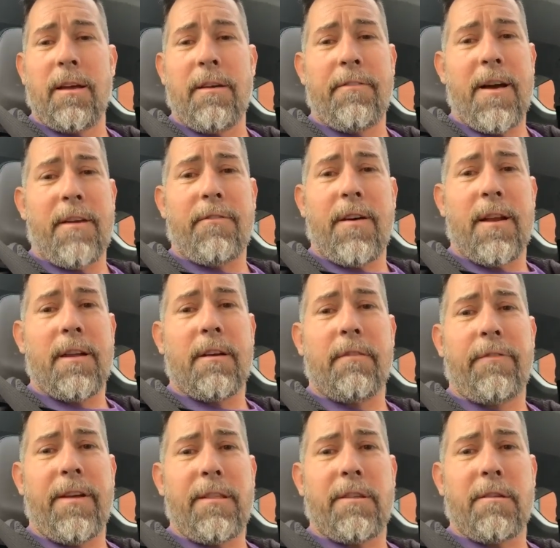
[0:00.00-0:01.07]
If not, find a
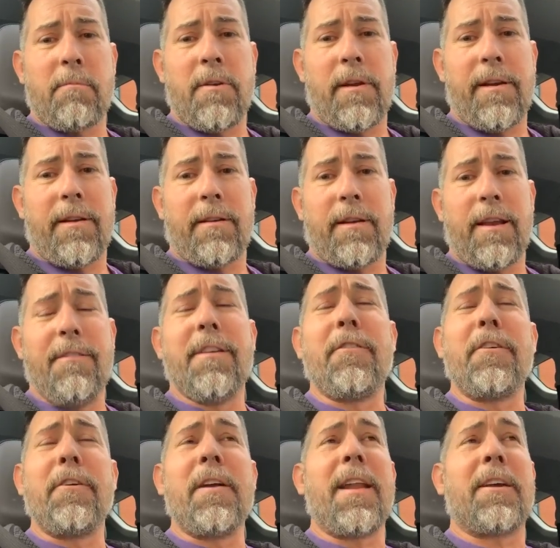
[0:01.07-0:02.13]
good faith community. Even
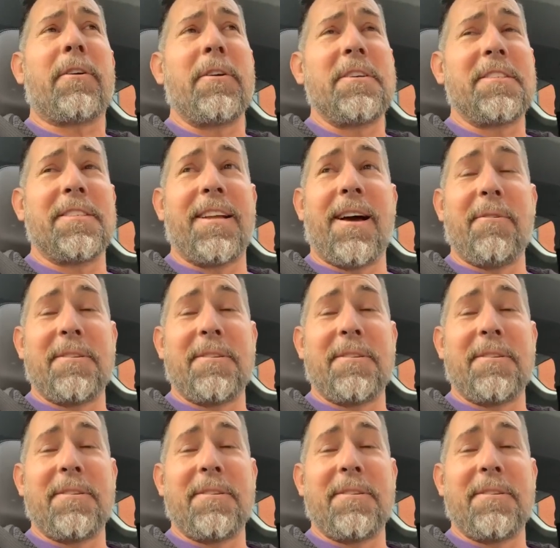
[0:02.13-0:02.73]
if you're not a Christian,